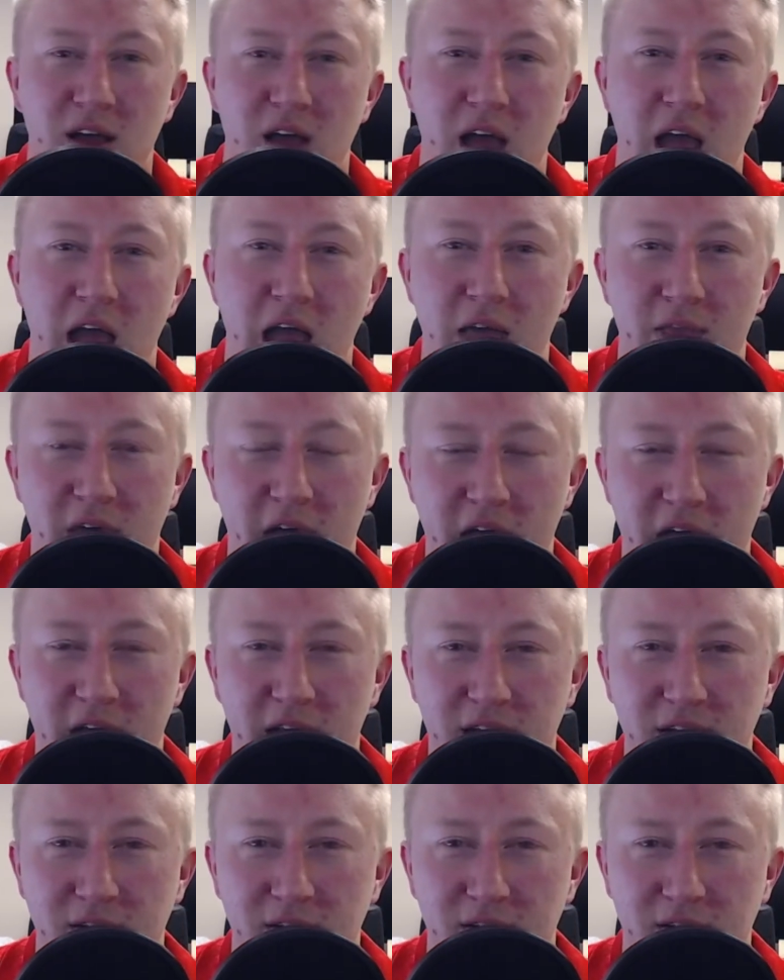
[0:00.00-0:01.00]
And
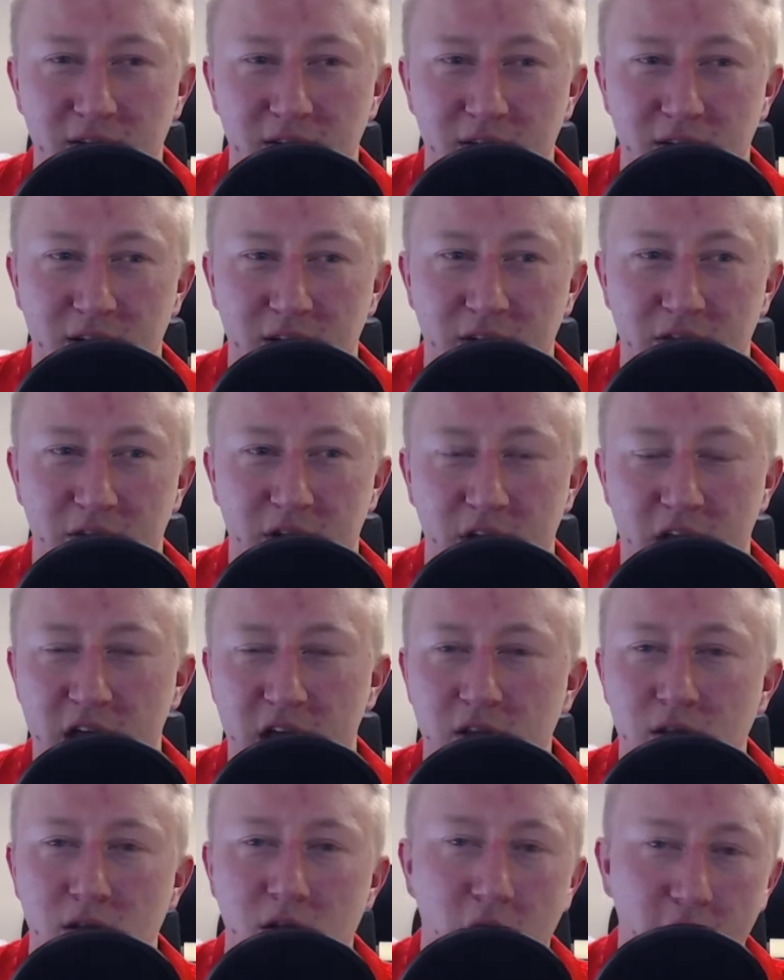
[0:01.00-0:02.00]
then they're
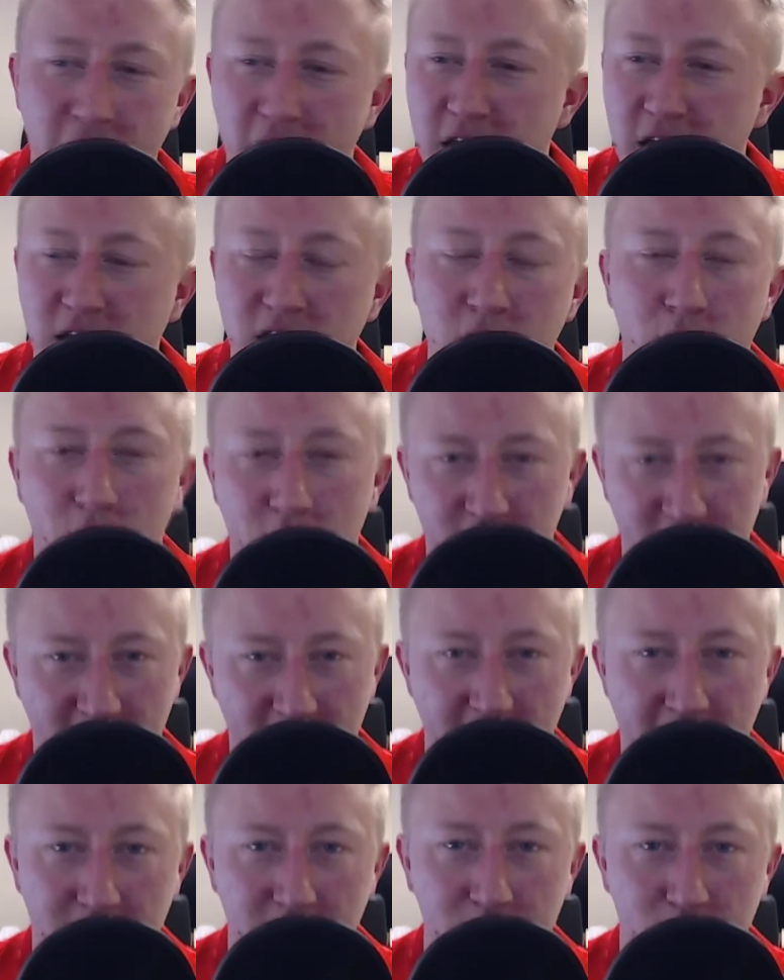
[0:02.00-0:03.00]
like, no, thank you. We're
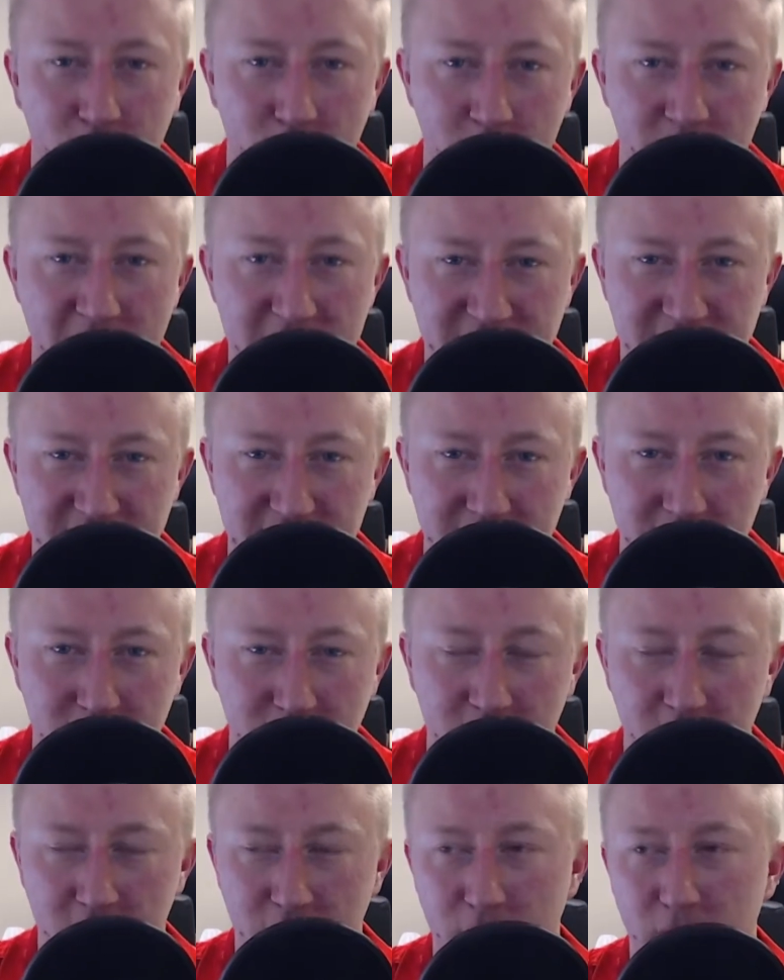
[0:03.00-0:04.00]
fine. We're busy.
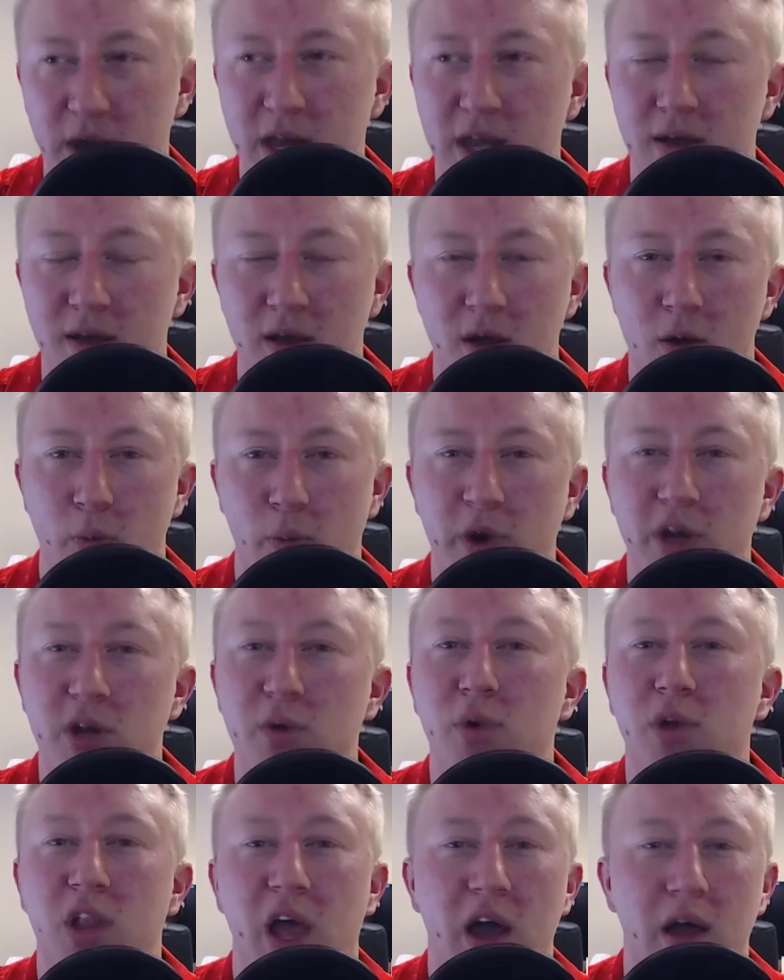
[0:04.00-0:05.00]
Or we
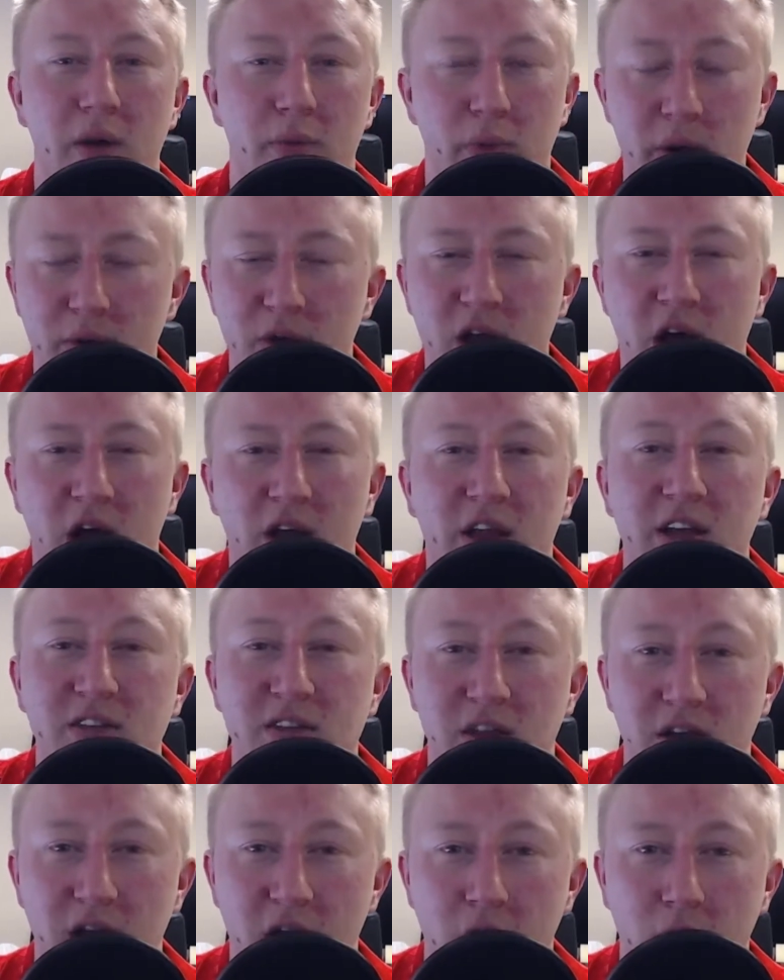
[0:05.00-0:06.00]
would not like
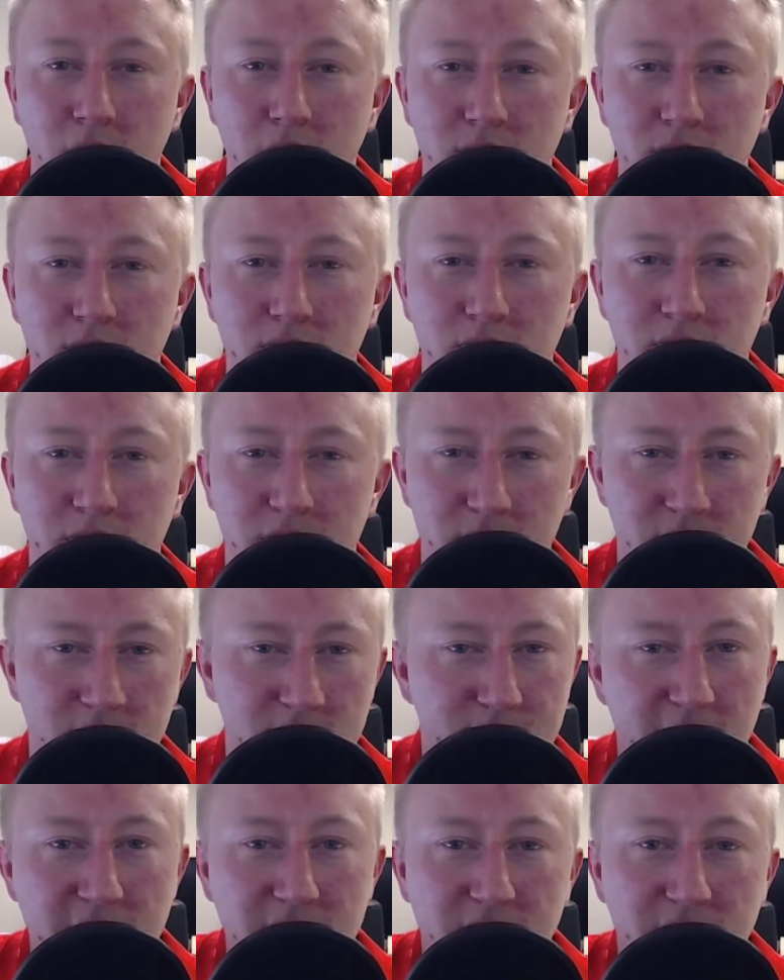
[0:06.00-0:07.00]
to go, is
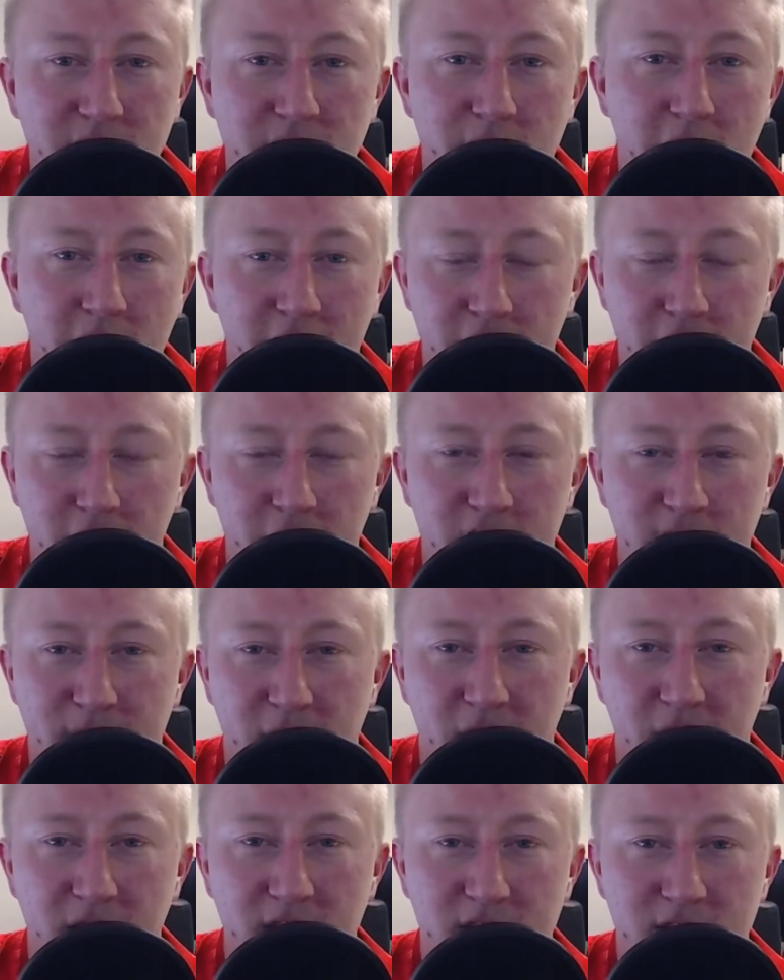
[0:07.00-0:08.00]
basically how their
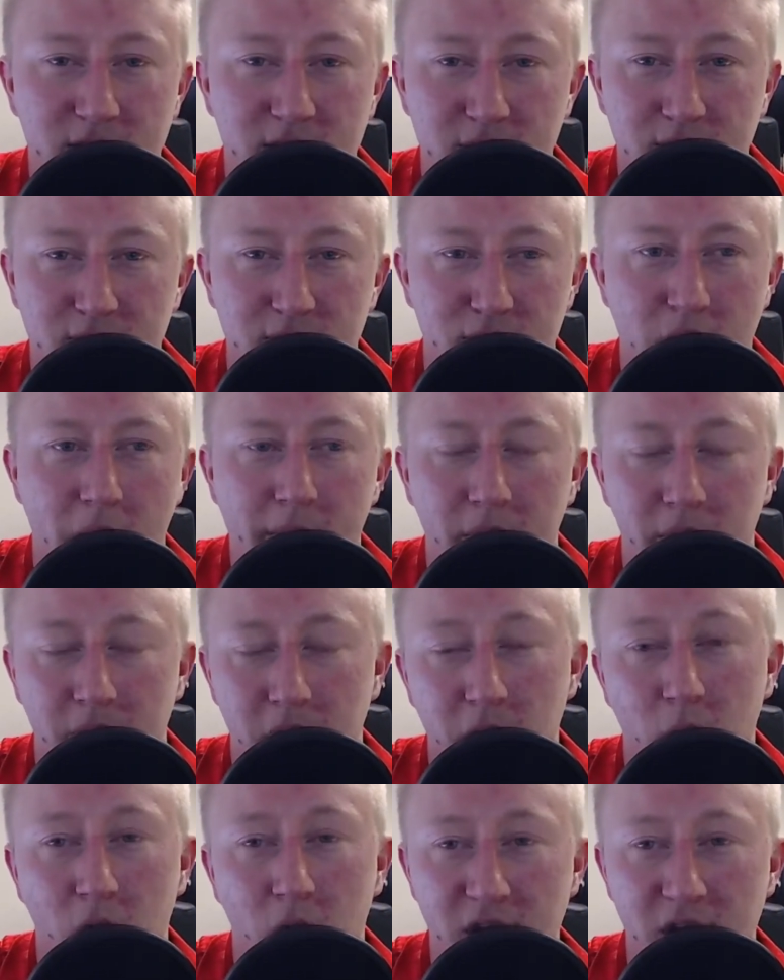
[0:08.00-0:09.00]
response
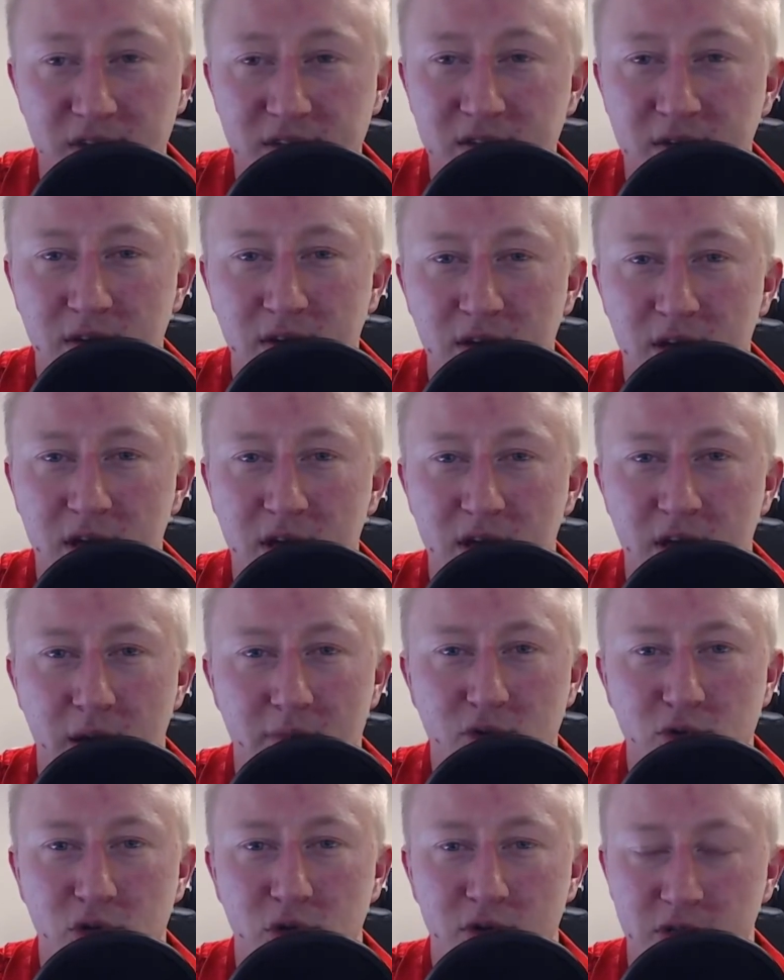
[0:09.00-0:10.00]
probably was.
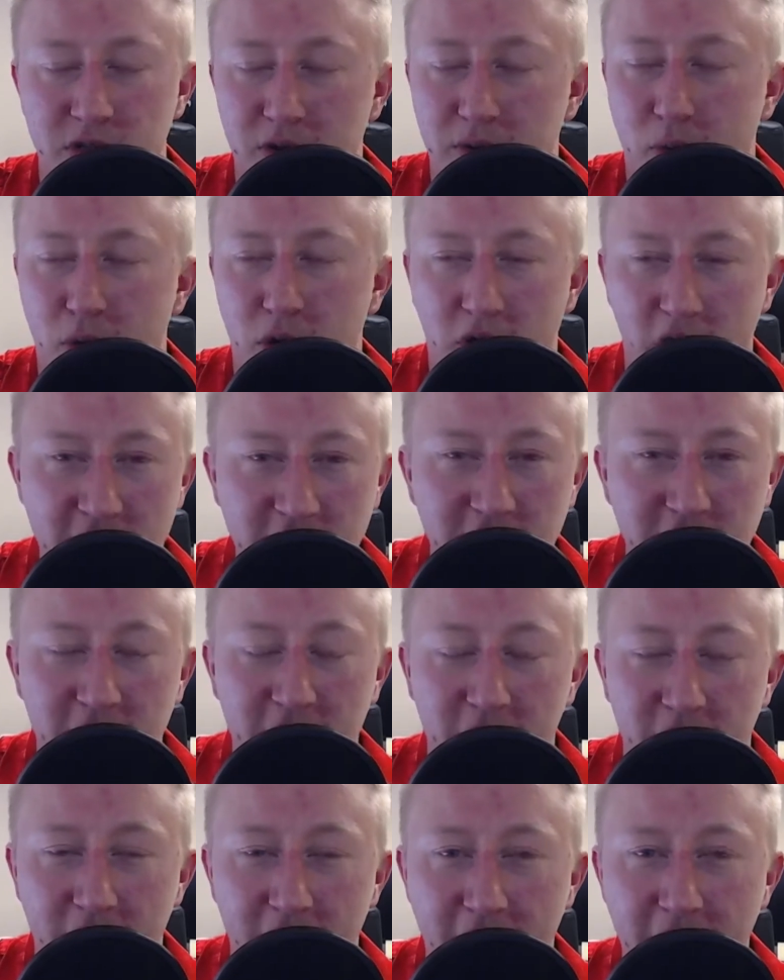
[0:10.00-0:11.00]
I'm sure it was a little more lengthy
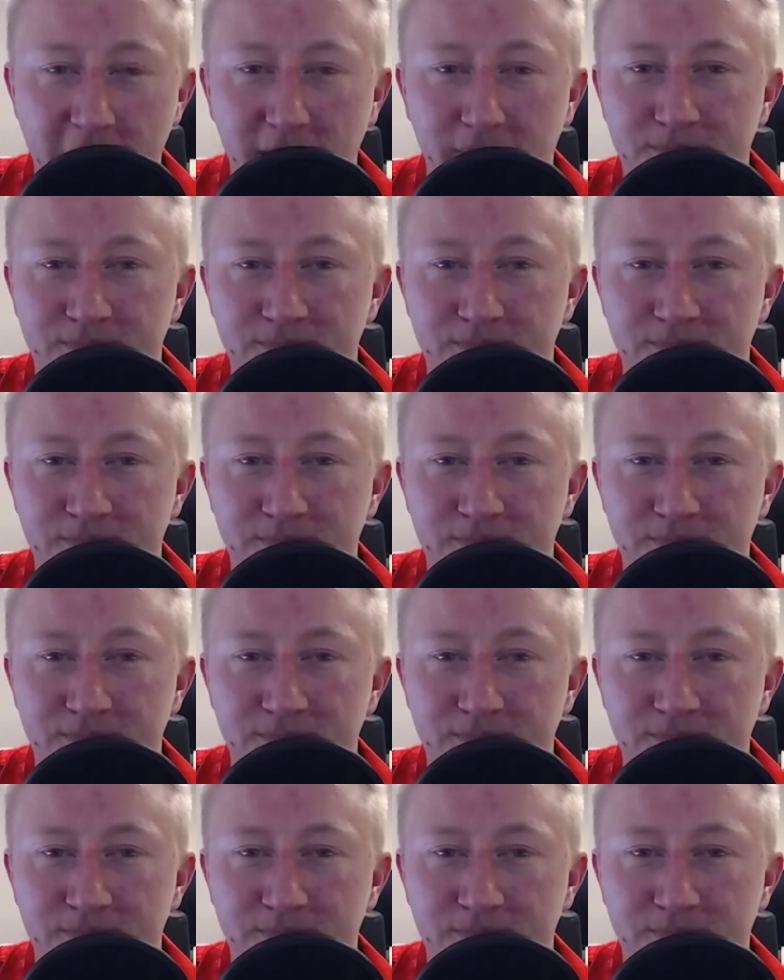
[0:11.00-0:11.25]
than that.